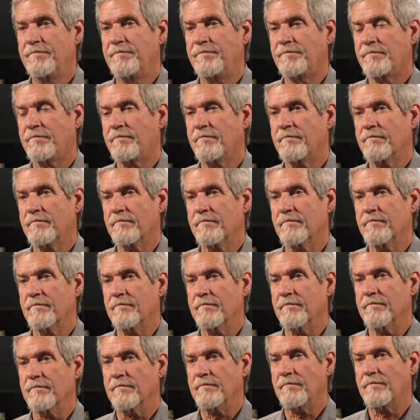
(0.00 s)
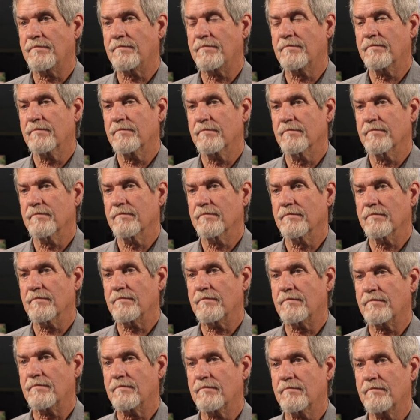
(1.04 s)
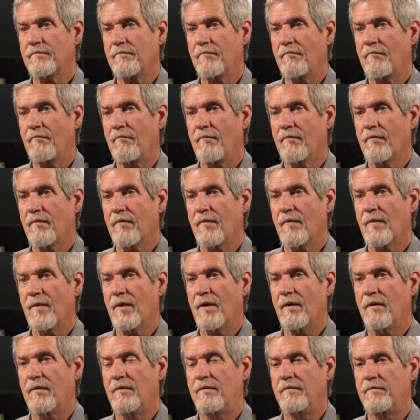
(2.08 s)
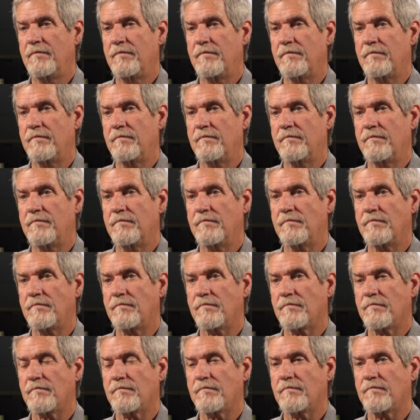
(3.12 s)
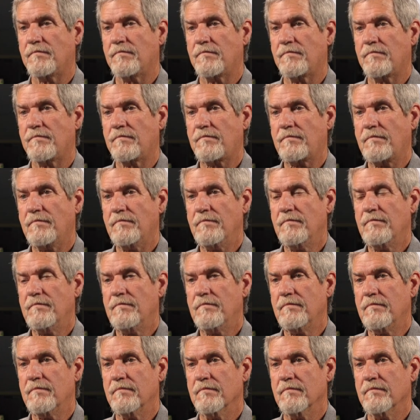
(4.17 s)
(not speaking)